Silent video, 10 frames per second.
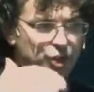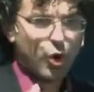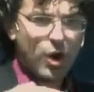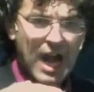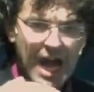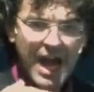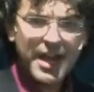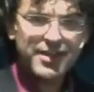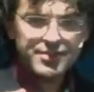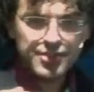your
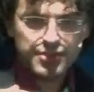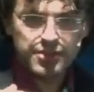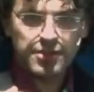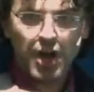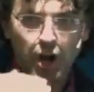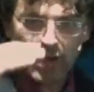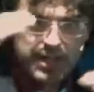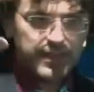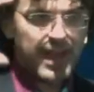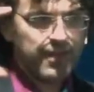eyes are
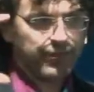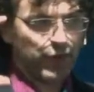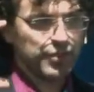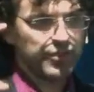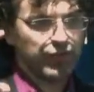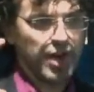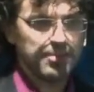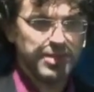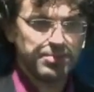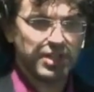in that first
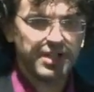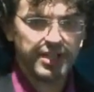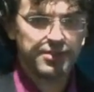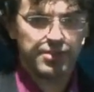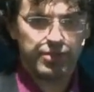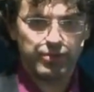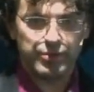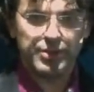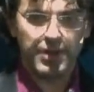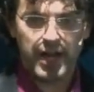frame. People connect
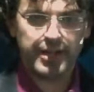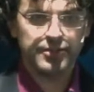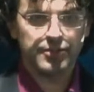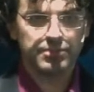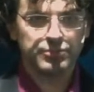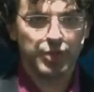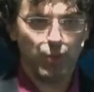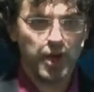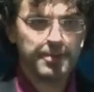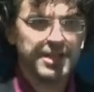through your eyes. So you
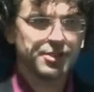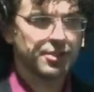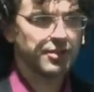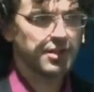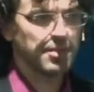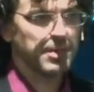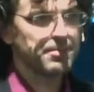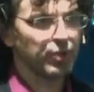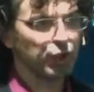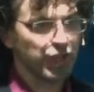want to make sure that the
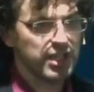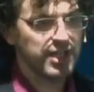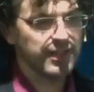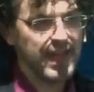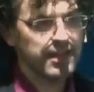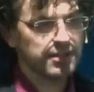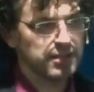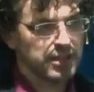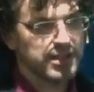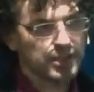people looking at that
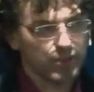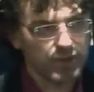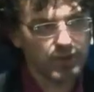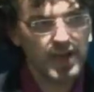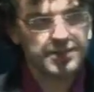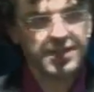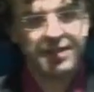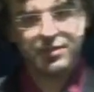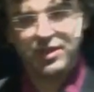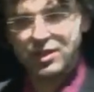connect with your eyes. The
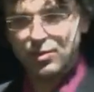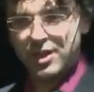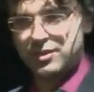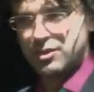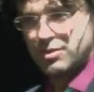other thing you want to